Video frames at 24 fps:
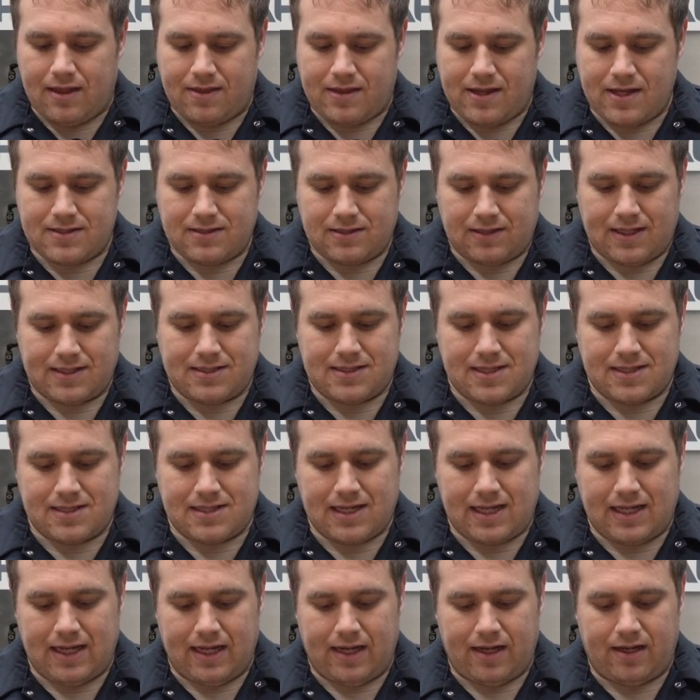this lets
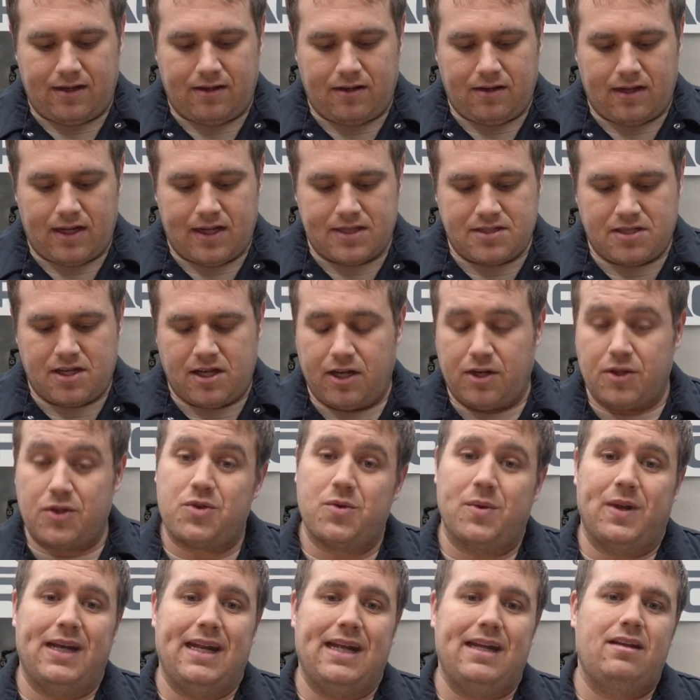us get as good
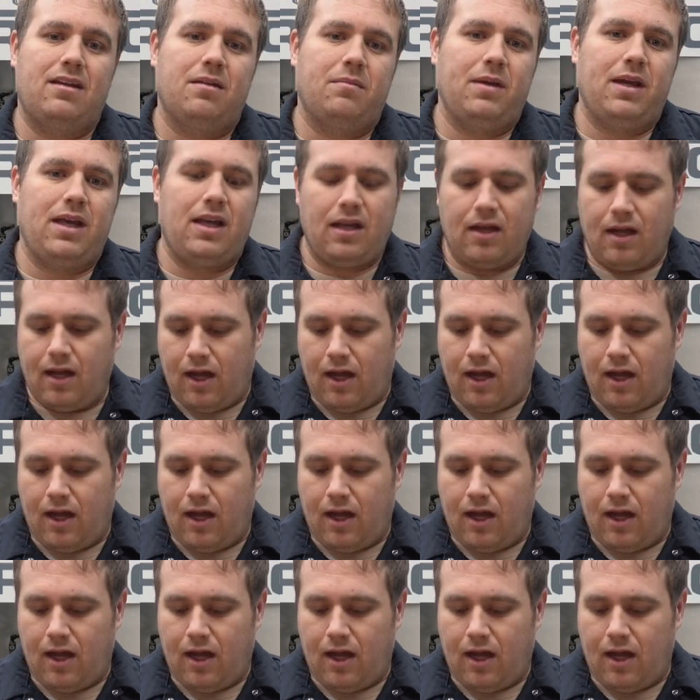as we need to be